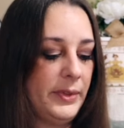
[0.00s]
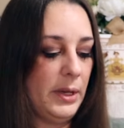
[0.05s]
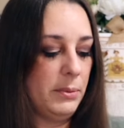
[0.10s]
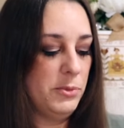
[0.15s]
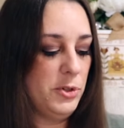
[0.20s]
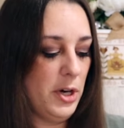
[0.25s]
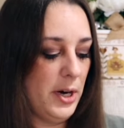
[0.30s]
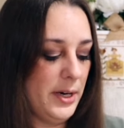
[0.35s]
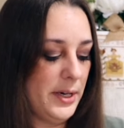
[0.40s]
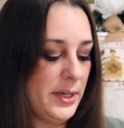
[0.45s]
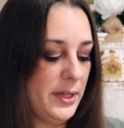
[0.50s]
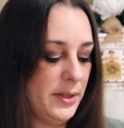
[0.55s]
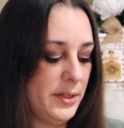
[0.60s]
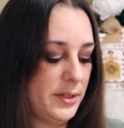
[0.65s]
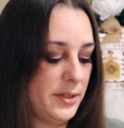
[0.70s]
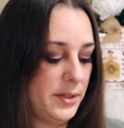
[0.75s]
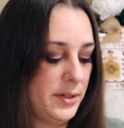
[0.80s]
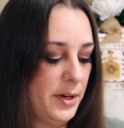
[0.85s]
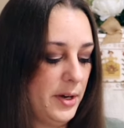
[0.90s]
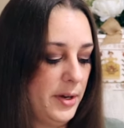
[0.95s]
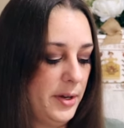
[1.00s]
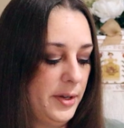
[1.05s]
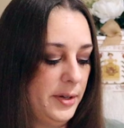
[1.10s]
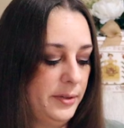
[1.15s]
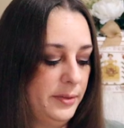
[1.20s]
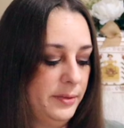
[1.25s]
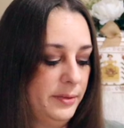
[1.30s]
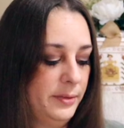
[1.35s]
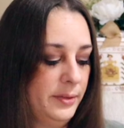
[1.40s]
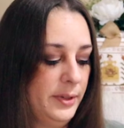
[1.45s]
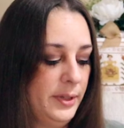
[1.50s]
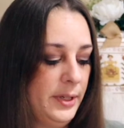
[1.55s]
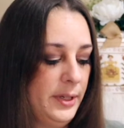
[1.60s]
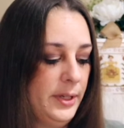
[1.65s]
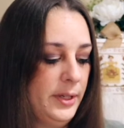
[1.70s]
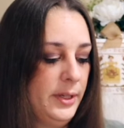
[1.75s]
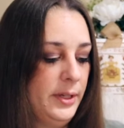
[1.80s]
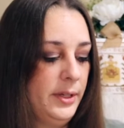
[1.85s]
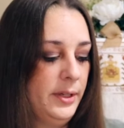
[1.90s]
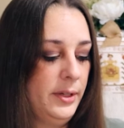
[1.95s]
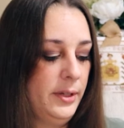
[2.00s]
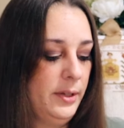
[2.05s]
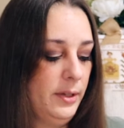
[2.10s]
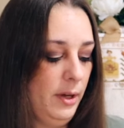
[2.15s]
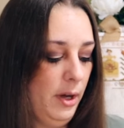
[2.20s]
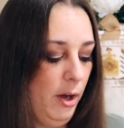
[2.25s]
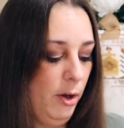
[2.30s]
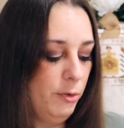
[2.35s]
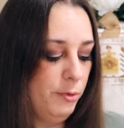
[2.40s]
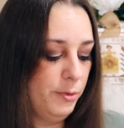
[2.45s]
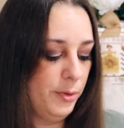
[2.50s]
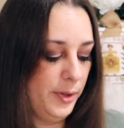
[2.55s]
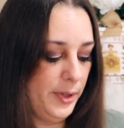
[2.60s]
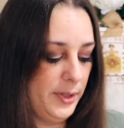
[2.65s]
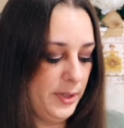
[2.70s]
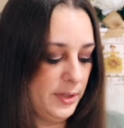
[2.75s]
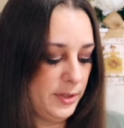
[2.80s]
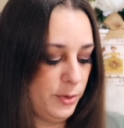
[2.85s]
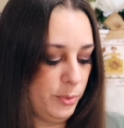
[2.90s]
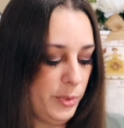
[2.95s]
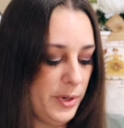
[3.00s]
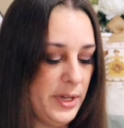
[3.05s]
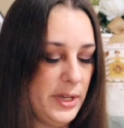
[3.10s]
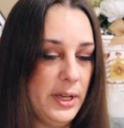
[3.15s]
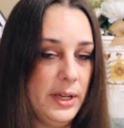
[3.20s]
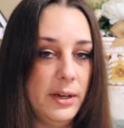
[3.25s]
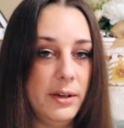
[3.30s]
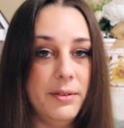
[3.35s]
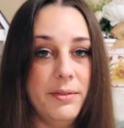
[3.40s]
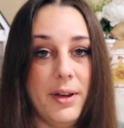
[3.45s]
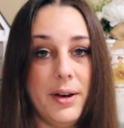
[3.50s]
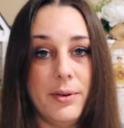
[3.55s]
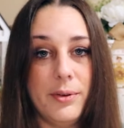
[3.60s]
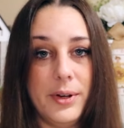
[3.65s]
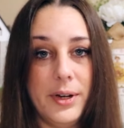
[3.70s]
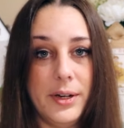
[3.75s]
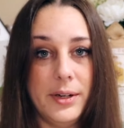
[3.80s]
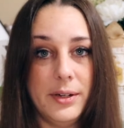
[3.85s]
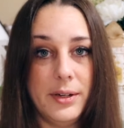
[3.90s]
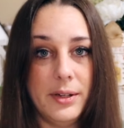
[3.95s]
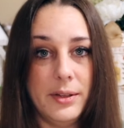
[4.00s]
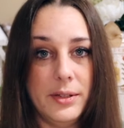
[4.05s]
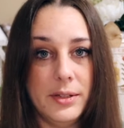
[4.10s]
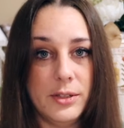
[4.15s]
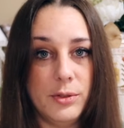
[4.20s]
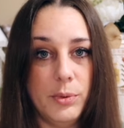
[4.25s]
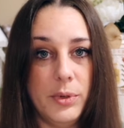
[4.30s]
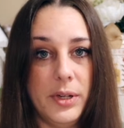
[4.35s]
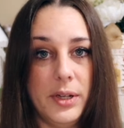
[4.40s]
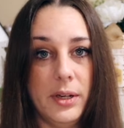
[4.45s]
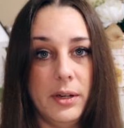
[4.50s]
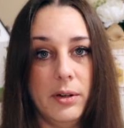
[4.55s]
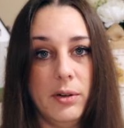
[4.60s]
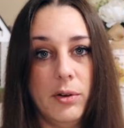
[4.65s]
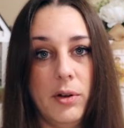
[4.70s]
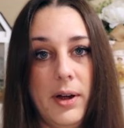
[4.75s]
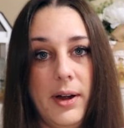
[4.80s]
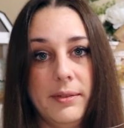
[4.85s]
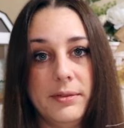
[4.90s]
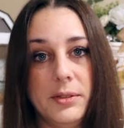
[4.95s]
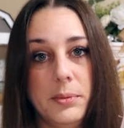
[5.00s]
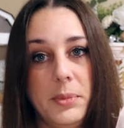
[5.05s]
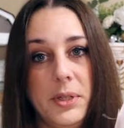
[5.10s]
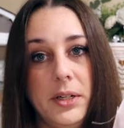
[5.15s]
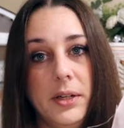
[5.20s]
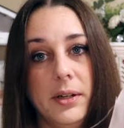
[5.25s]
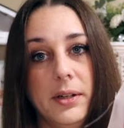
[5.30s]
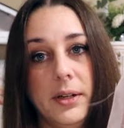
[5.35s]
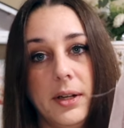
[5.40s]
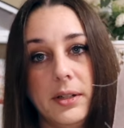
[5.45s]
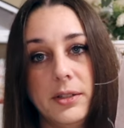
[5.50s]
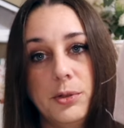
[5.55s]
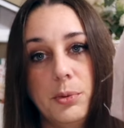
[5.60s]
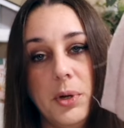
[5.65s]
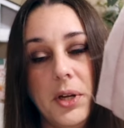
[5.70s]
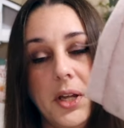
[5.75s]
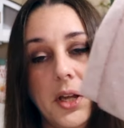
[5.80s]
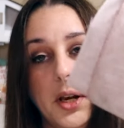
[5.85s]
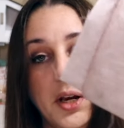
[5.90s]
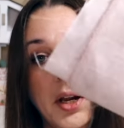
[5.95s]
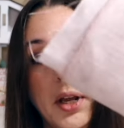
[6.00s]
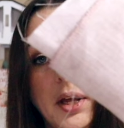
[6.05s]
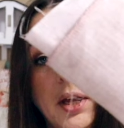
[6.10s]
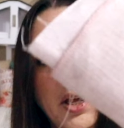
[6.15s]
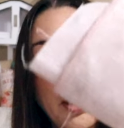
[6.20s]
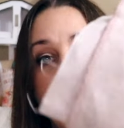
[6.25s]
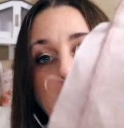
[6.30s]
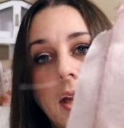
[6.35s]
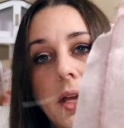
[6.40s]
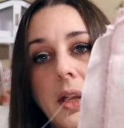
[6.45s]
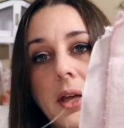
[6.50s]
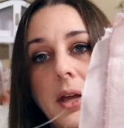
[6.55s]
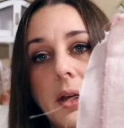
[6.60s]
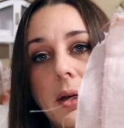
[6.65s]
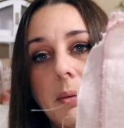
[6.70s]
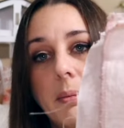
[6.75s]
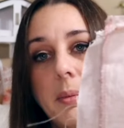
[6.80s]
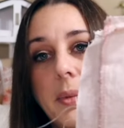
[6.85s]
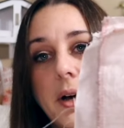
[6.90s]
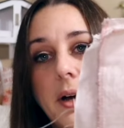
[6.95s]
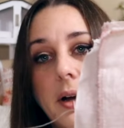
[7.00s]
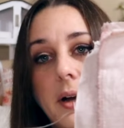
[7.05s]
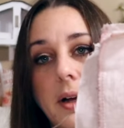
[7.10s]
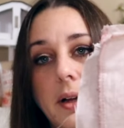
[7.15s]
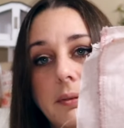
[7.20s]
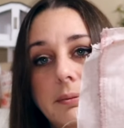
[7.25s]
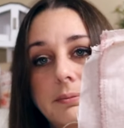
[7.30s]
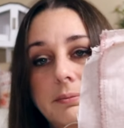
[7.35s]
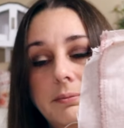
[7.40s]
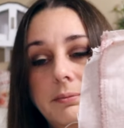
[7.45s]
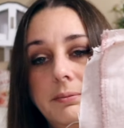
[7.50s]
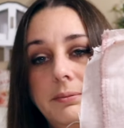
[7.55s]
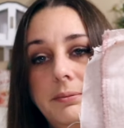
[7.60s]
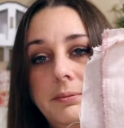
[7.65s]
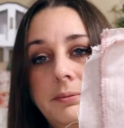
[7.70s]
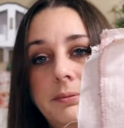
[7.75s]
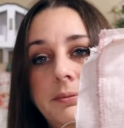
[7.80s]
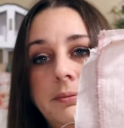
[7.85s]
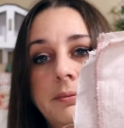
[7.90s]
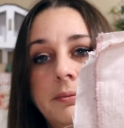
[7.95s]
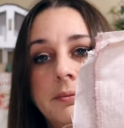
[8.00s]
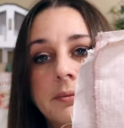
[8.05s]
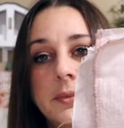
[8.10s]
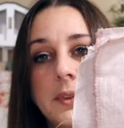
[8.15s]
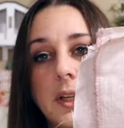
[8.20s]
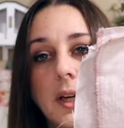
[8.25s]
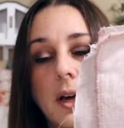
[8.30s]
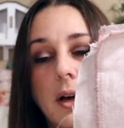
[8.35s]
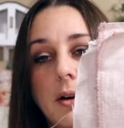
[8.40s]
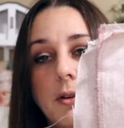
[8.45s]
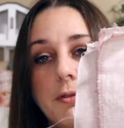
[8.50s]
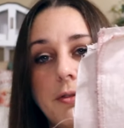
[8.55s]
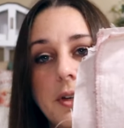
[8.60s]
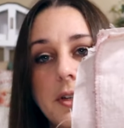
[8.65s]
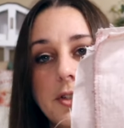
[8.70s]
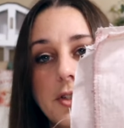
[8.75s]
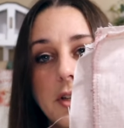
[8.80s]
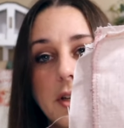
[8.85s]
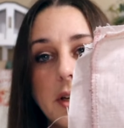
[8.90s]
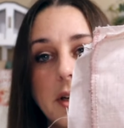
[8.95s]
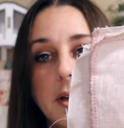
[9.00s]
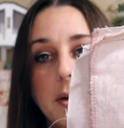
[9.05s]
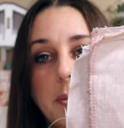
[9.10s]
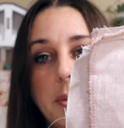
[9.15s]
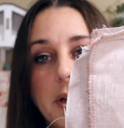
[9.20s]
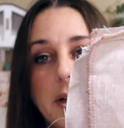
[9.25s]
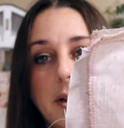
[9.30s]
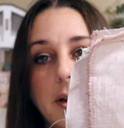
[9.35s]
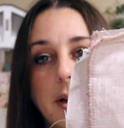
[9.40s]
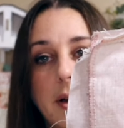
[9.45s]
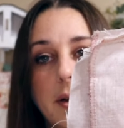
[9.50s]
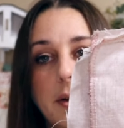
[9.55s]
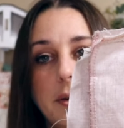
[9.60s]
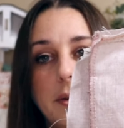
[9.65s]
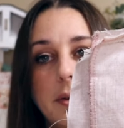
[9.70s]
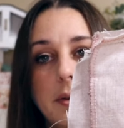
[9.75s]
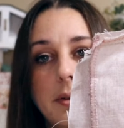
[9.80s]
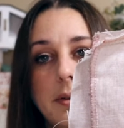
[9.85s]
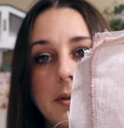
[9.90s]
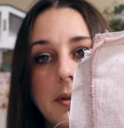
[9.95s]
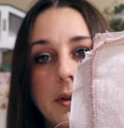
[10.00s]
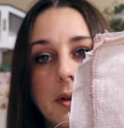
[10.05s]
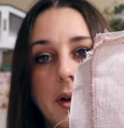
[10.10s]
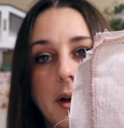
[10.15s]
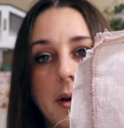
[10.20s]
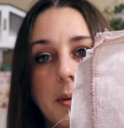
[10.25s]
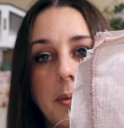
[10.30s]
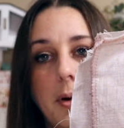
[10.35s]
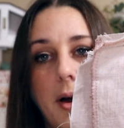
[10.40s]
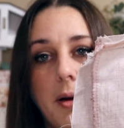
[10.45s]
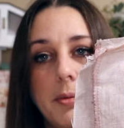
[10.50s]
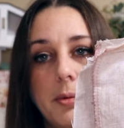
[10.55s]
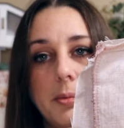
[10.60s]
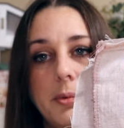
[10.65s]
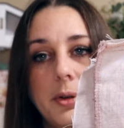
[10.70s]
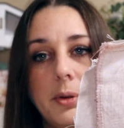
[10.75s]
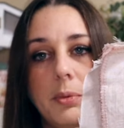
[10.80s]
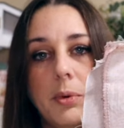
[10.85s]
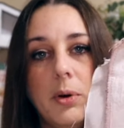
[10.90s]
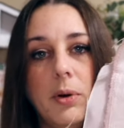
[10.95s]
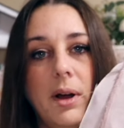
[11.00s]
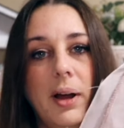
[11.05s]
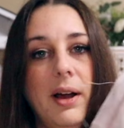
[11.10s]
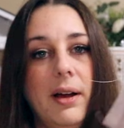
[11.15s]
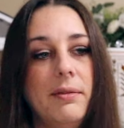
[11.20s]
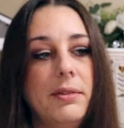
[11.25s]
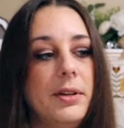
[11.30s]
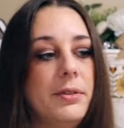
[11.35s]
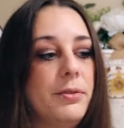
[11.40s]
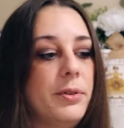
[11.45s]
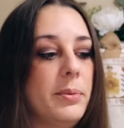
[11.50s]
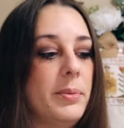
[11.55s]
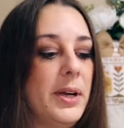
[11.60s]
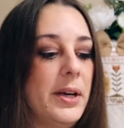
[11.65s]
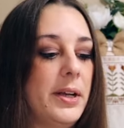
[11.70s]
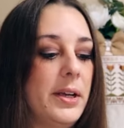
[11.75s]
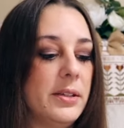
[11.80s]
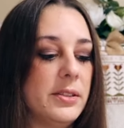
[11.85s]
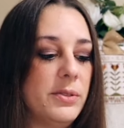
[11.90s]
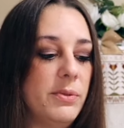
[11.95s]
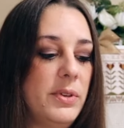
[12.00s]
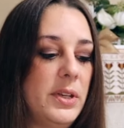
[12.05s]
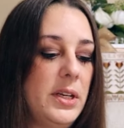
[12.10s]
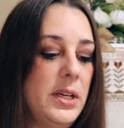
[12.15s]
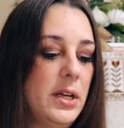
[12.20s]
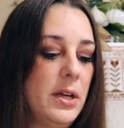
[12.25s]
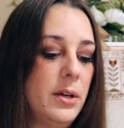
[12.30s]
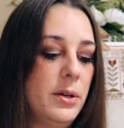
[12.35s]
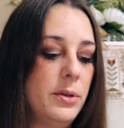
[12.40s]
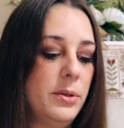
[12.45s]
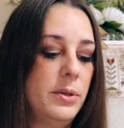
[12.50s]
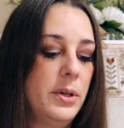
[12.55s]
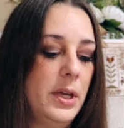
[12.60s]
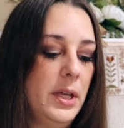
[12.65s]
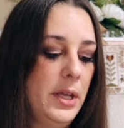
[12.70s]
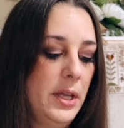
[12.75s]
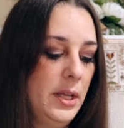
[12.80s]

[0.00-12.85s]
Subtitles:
trying to get this done hopefully this weekend. If I don't get it done this weekend, it'll have to be done next weekend. But I'll finish it in a pillow. I probably won't have it for my next video